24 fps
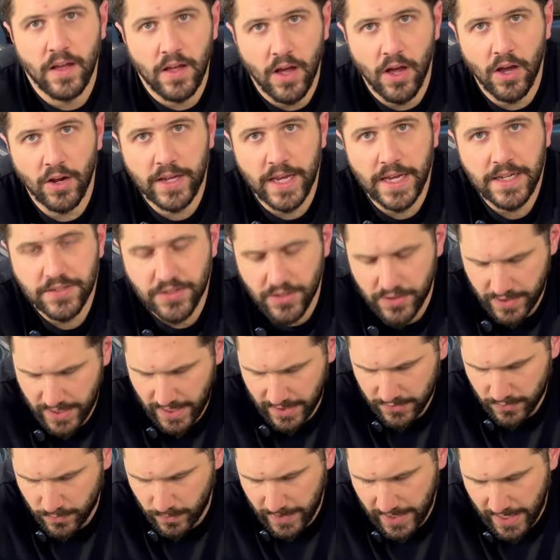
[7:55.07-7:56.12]
Okay, so
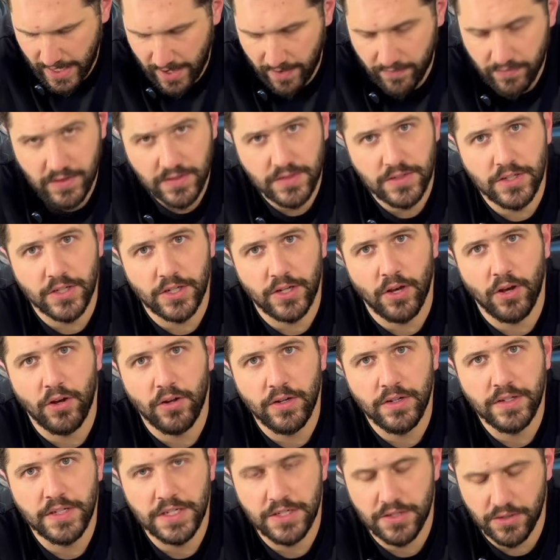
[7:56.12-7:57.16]
next we have this
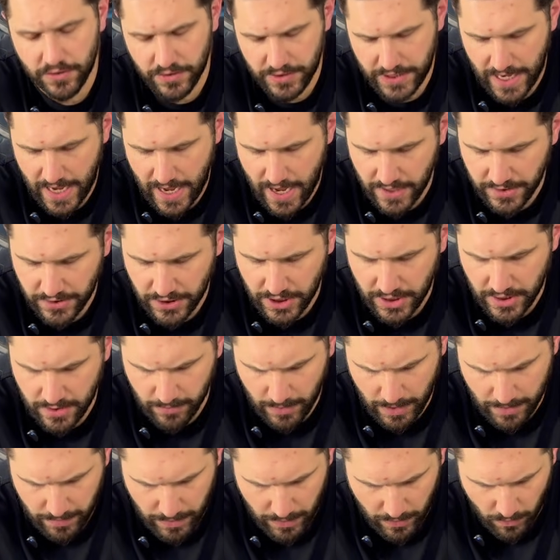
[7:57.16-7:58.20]
Dakota digital dash, and you
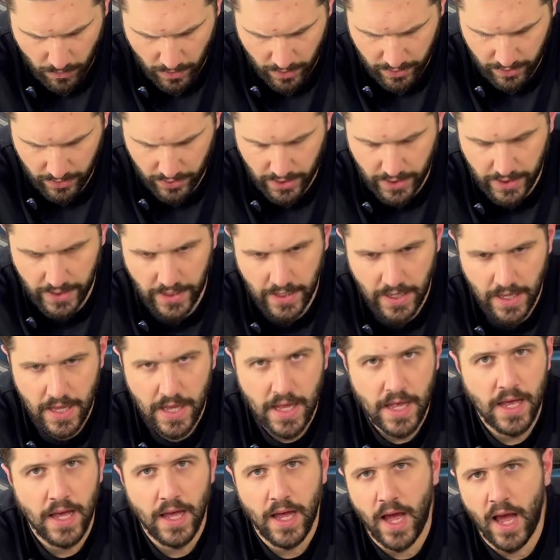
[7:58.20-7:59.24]
might be wondering,
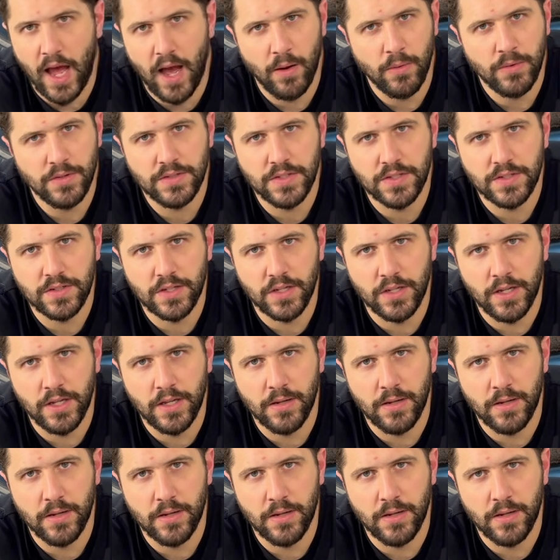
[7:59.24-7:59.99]
how is this going to